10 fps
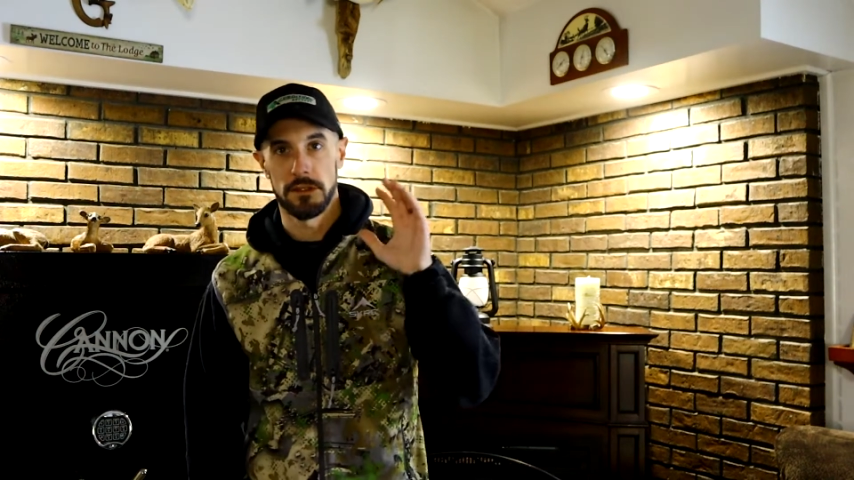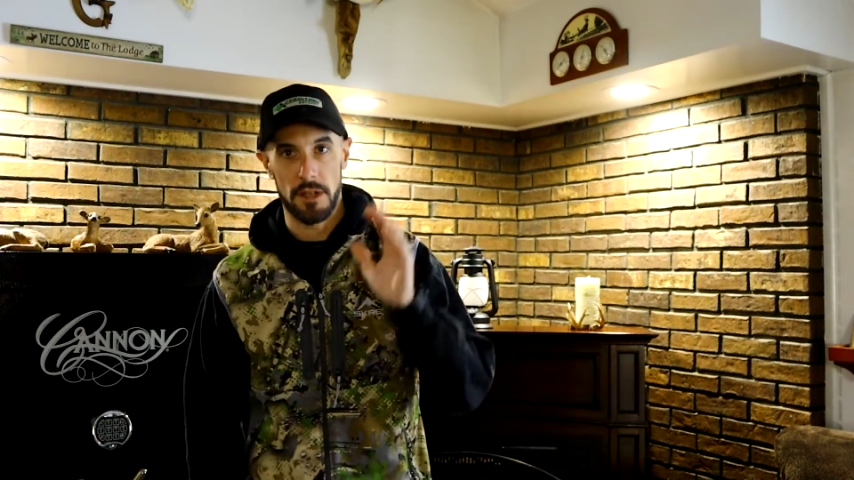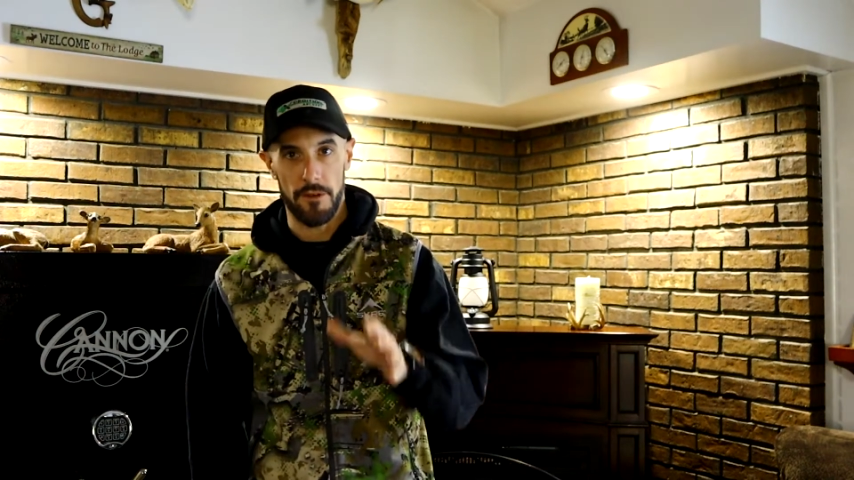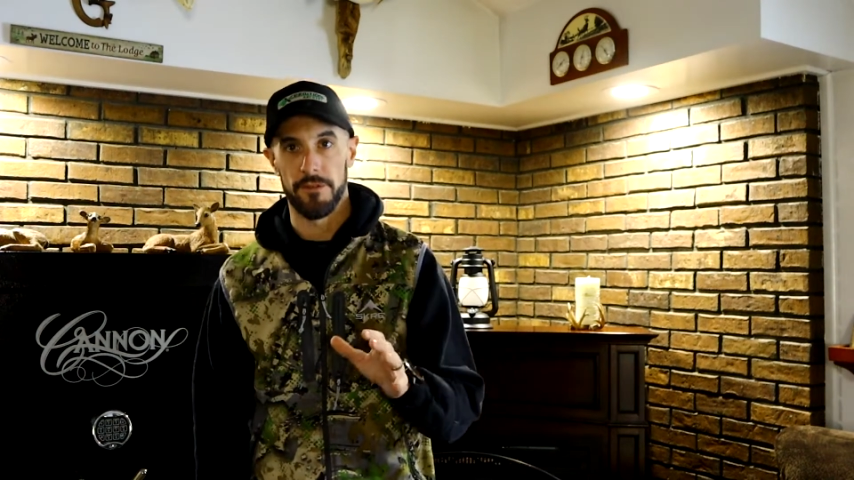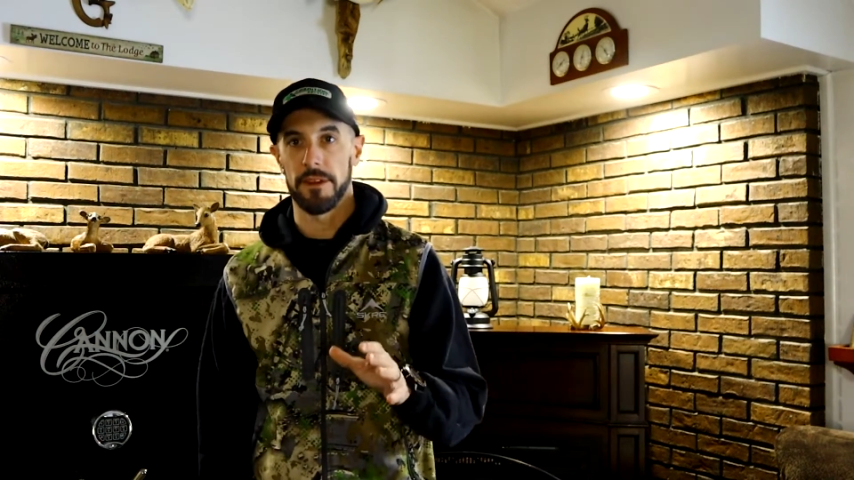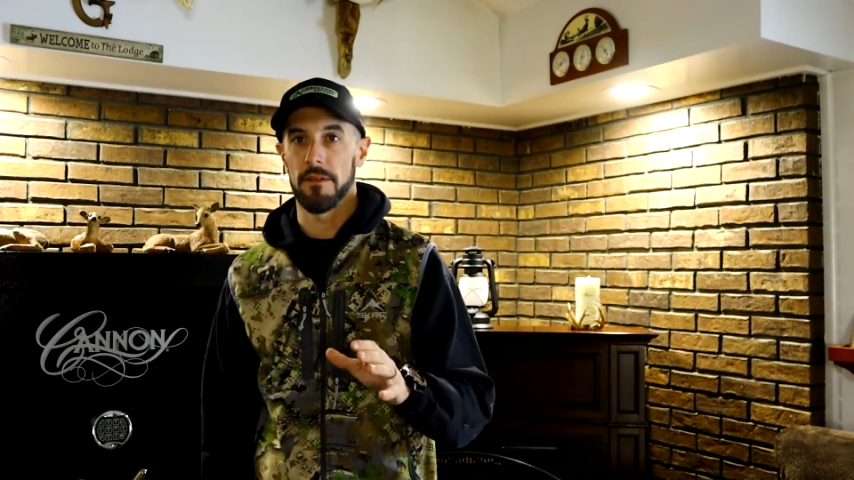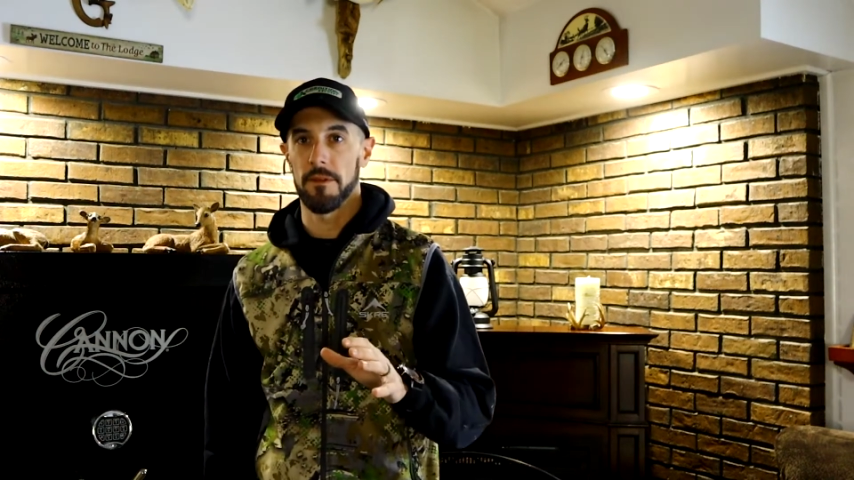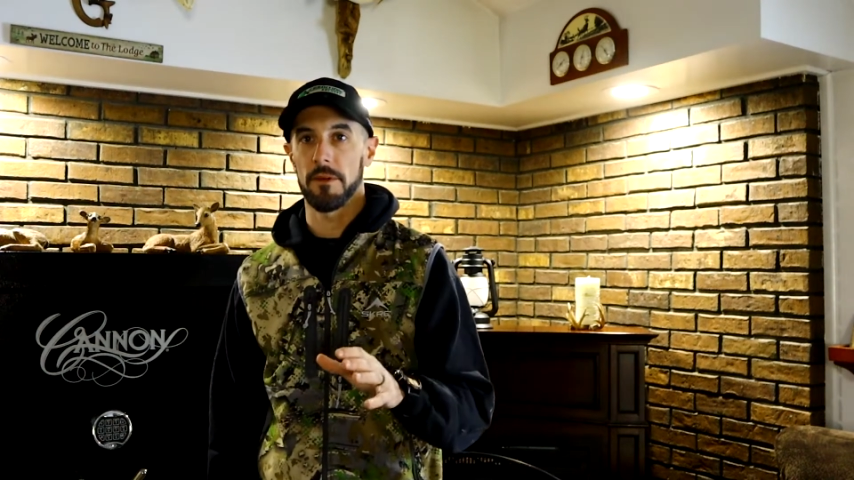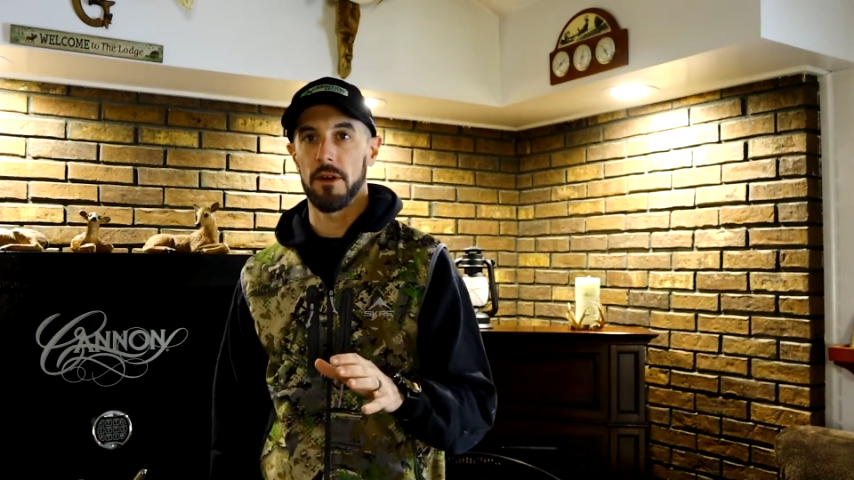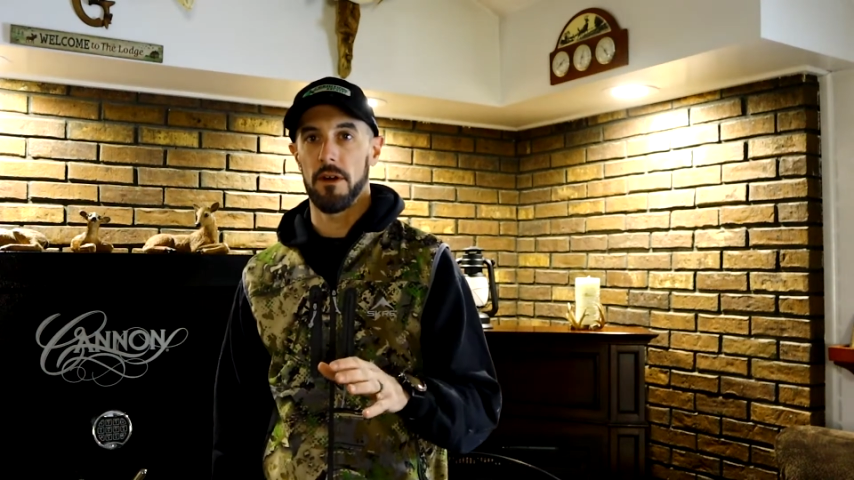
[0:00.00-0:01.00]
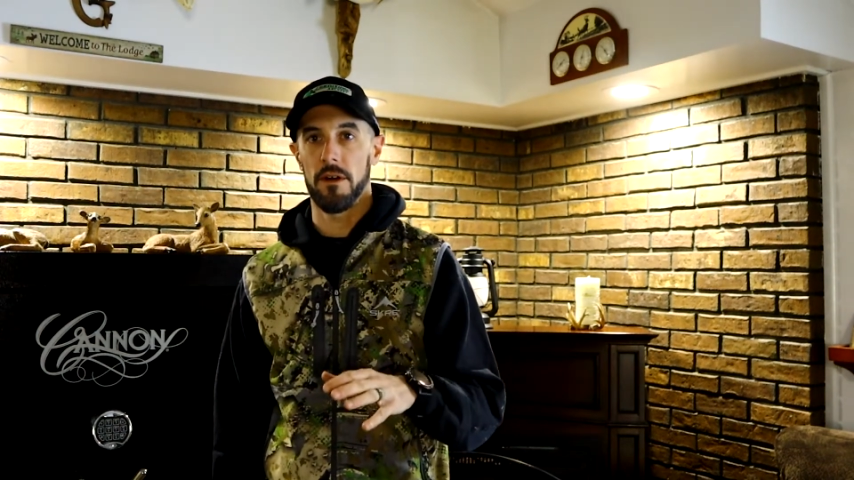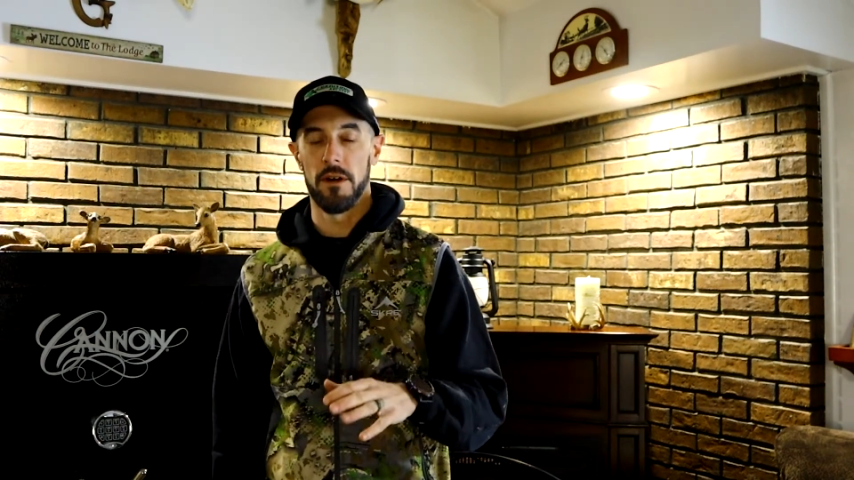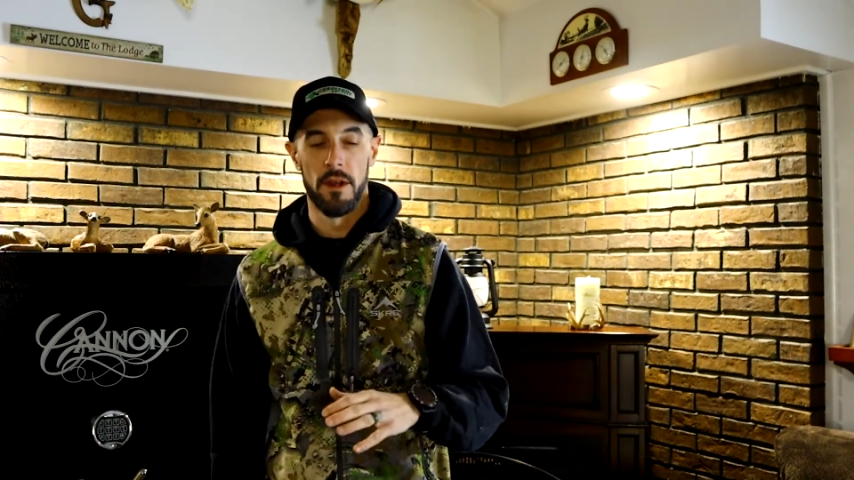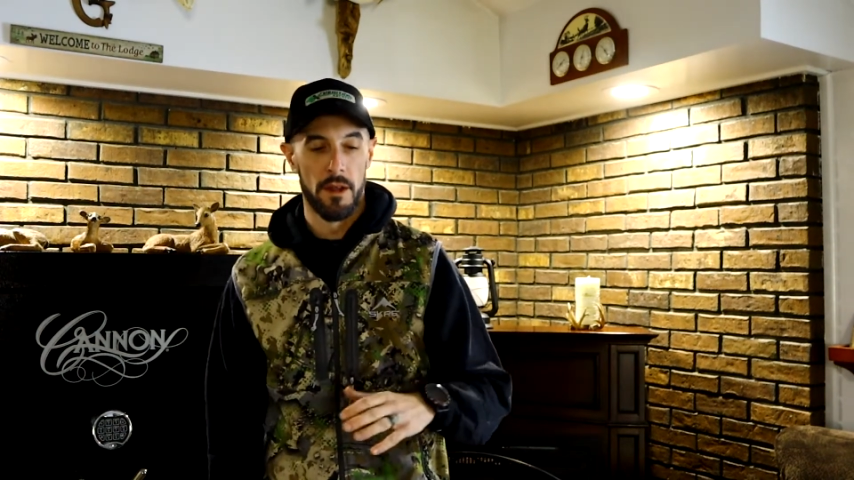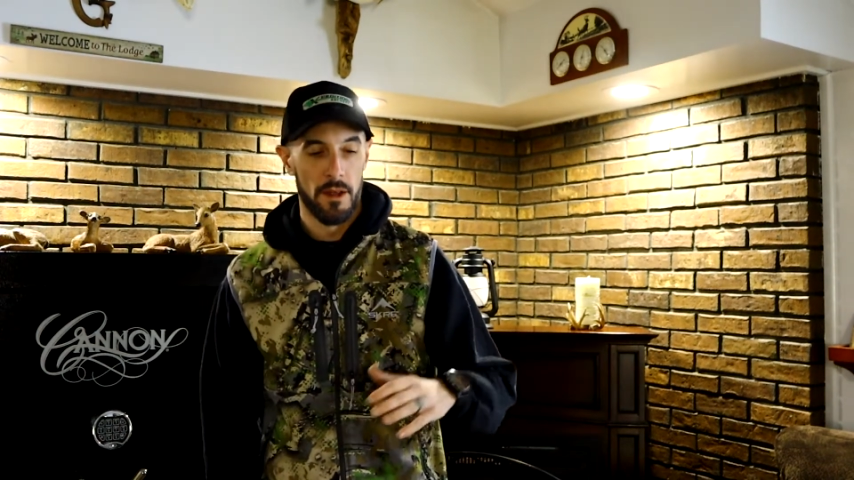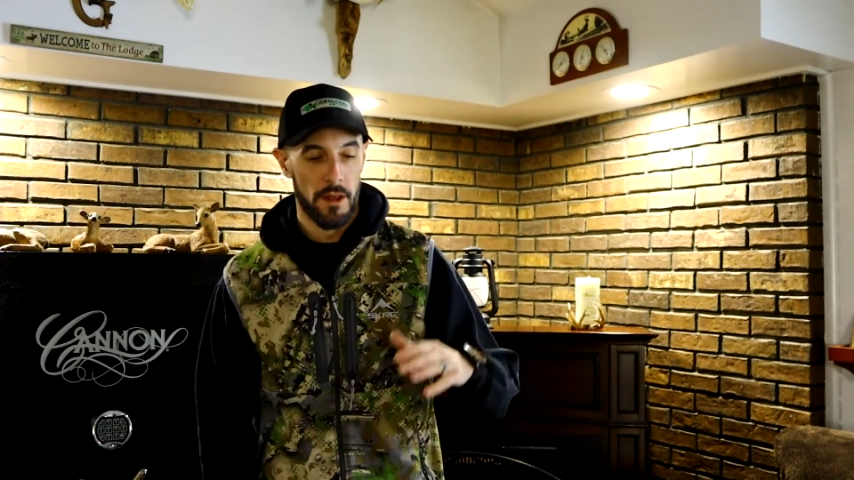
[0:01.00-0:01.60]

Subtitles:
definitely give them a call.